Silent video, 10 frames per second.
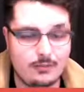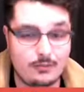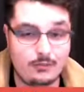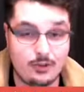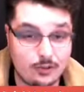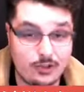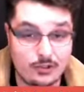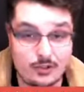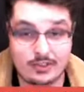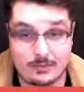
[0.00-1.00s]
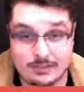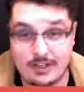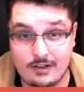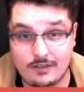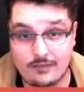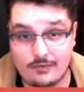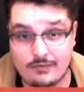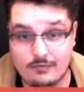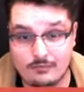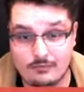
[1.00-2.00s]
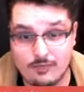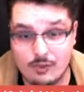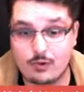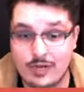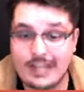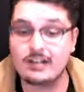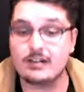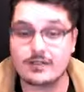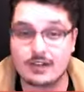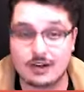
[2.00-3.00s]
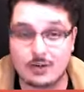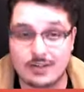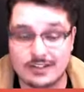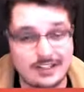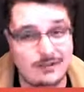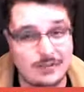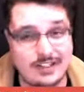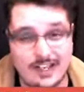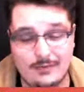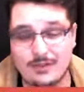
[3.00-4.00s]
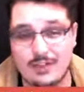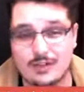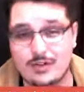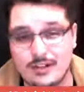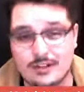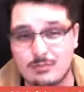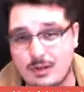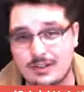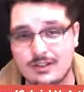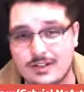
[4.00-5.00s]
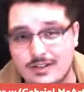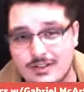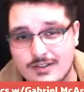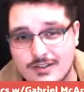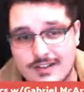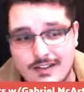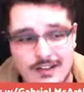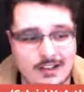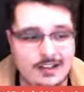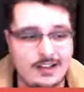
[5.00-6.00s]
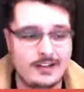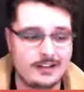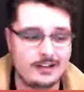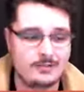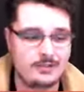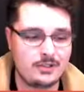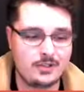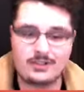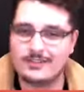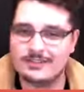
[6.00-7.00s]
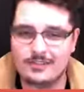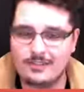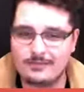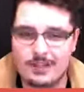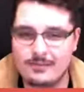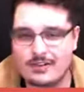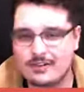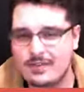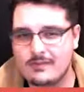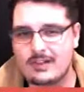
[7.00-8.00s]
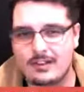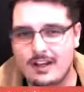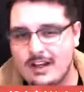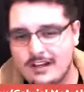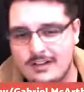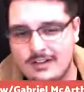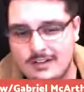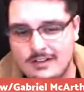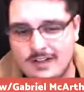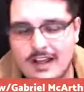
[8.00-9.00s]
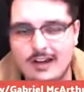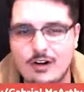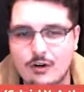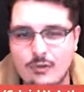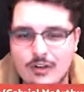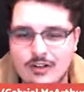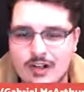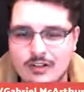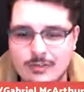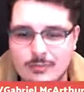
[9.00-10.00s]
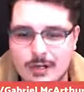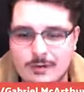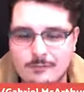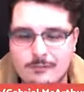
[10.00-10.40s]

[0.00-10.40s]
George Lucas himself, the creator of Star Wars, didn't really have a lot of trust in politicians. There's even a line that Obi-Wan talked about.